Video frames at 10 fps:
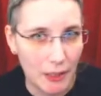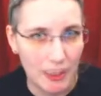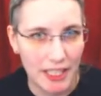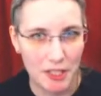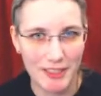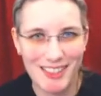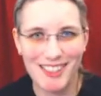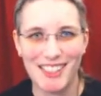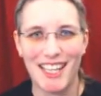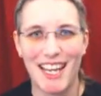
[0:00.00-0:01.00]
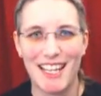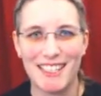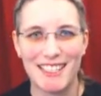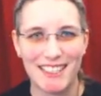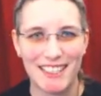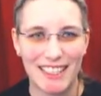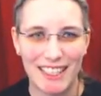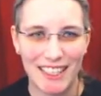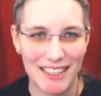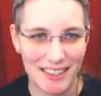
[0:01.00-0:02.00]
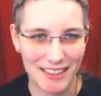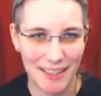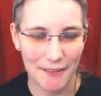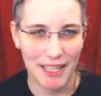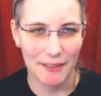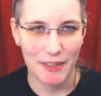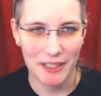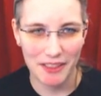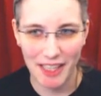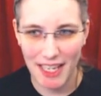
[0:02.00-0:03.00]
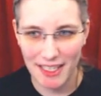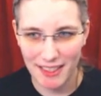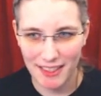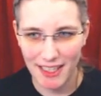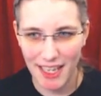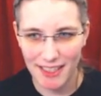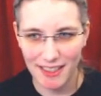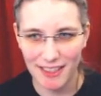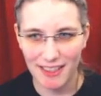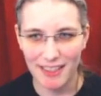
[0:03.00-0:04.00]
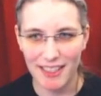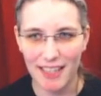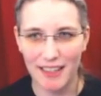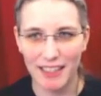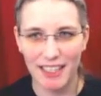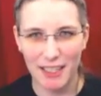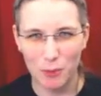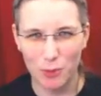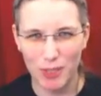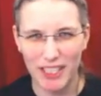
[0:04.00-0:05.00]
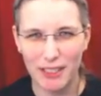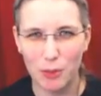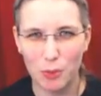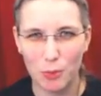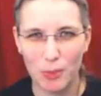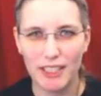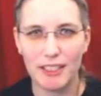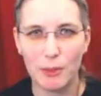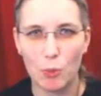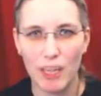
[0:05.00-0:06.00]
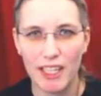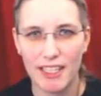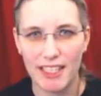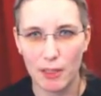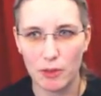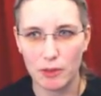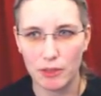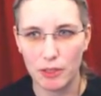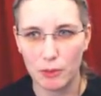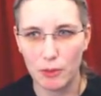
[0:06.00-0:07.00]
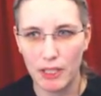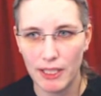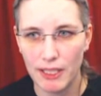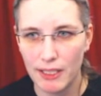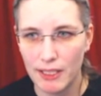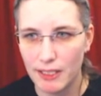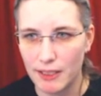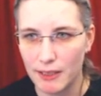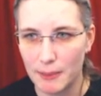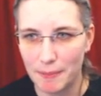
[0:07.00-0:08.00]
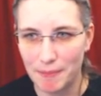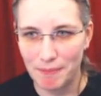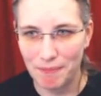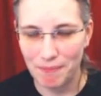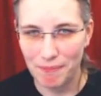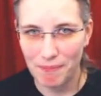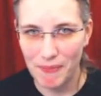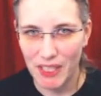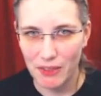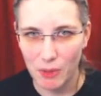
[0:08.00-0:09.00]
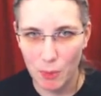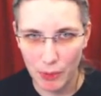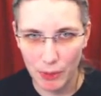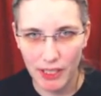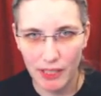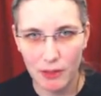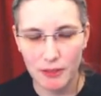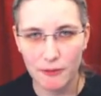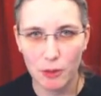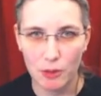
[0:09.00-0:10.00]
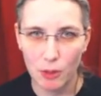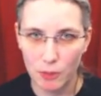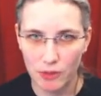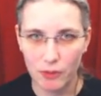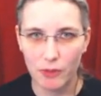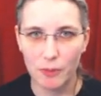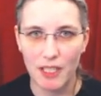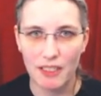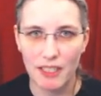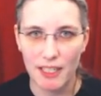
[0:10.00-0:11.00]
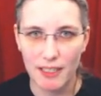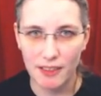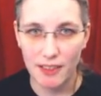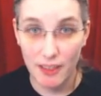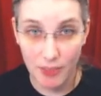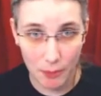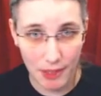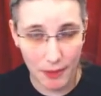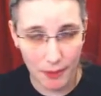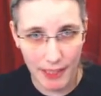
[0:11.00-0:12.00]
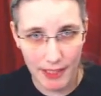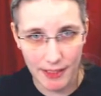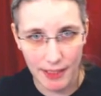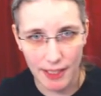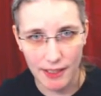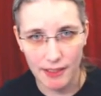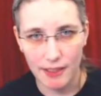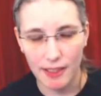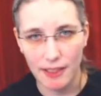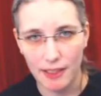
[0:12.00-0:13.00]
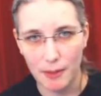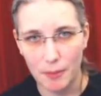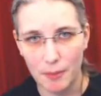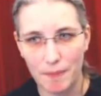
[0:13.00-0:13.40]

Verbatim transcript: violations, and uh, stuff like this. And that, yeah, that can really, really weigh down on you. Um, so burnout for open source maintainers is a real threat. And uh,